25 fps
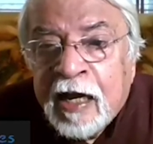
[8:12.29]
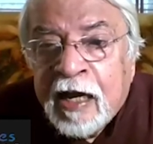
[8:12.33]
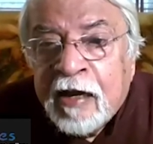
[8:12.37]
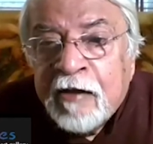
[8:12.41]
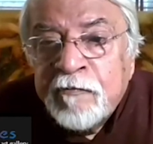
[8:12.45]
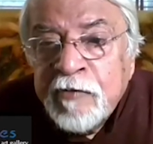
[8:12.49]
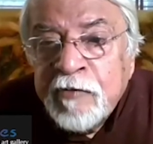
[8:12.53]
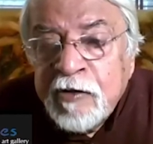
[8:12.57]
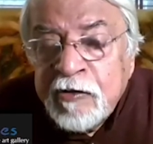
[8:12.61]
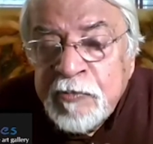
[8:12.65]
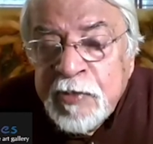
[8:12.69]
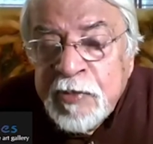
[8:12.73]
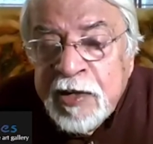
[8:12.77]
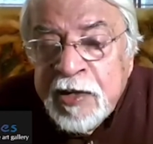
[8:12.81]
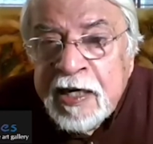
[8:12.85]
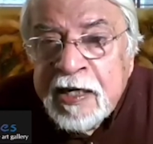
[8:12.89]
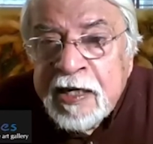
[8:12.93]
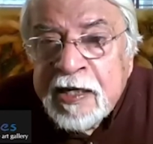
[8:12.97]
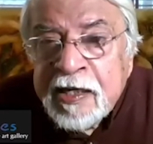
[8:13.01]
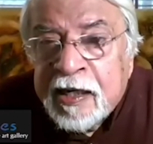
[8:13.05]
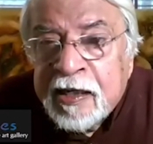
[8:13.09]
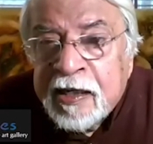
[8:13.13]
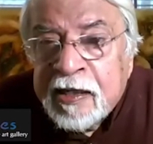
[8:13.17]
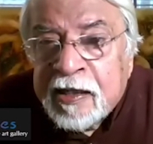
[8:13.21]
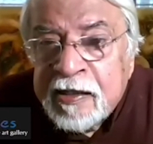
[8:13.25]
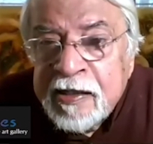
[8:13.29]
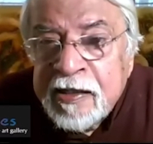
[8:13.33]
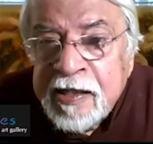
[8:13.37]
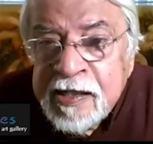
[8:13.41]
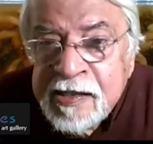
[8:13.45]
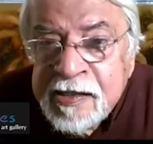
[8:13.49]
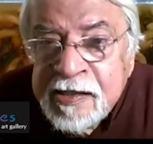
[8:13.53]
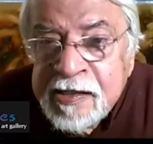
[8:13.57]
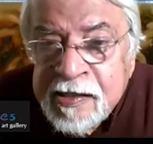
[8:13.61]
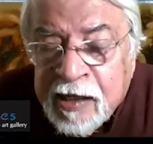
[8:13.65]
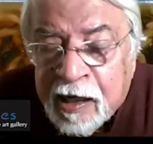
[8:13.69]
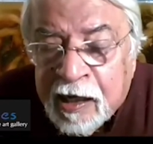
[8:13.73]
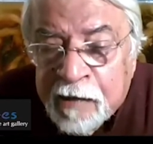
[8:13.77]
meet at this
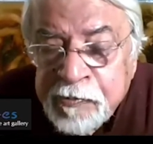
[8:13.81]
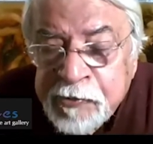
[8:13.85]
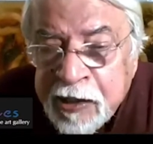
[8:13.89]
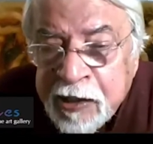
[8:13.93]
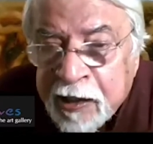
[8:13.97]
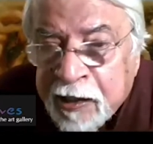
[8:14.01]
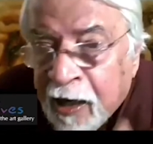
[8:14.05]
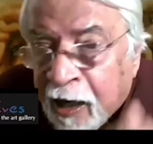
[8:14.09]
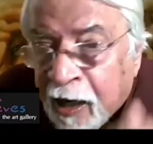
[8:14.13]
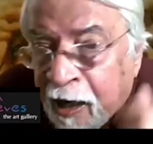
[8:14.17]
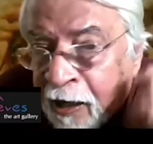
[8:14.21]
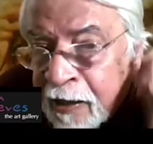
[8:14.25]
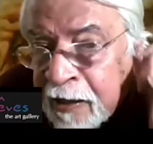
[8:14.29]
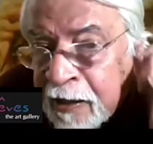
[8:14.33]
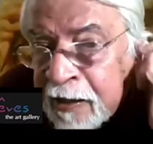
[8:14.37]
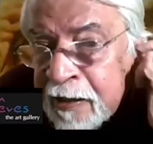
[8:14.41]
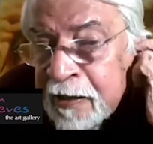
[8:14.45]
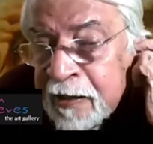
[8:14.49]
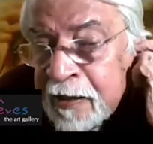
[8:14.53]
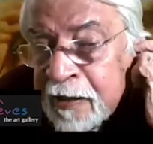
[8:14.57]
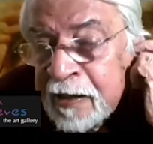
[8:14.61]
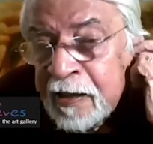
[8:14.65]
sculpture garden